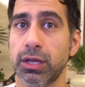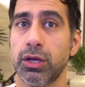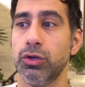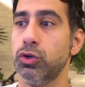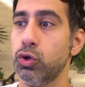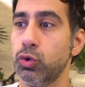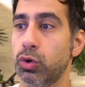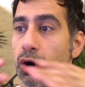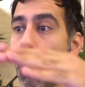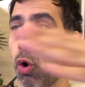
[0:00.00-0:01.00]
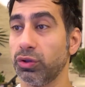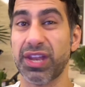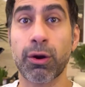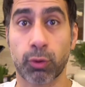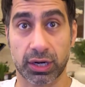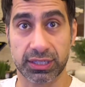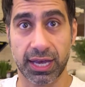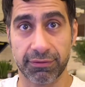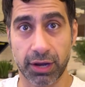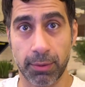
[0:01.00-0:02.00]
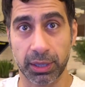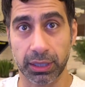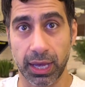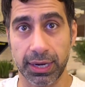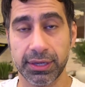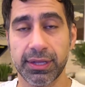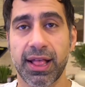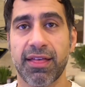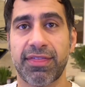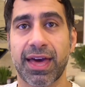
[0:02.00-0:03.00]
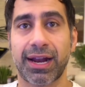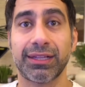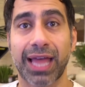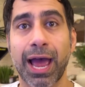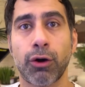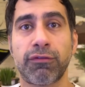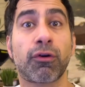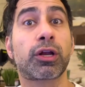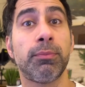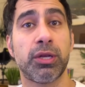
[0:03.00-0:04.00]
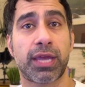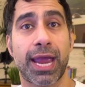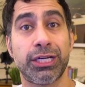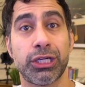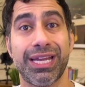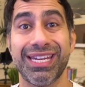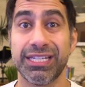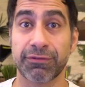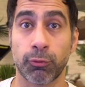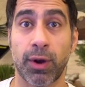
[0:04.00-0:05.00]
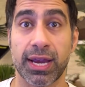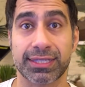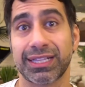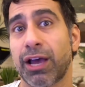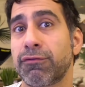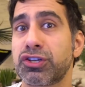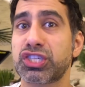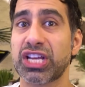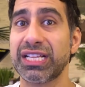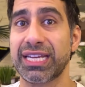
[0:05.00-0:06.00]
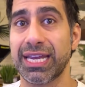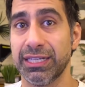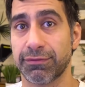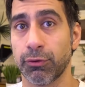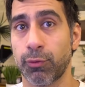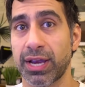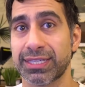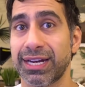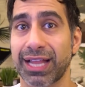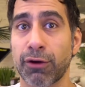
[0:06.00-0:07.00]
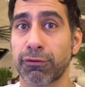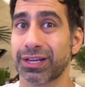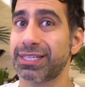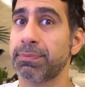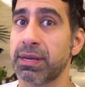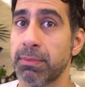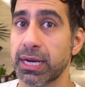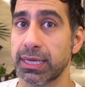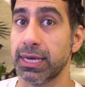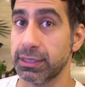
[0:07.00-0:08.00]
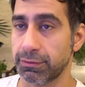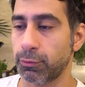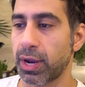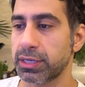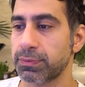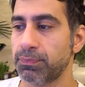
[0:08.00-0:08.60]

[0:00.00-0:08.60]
New whole networks have come online that allow for communication in different ways, allow for selling in different ways, and allow for accepting money in different ways.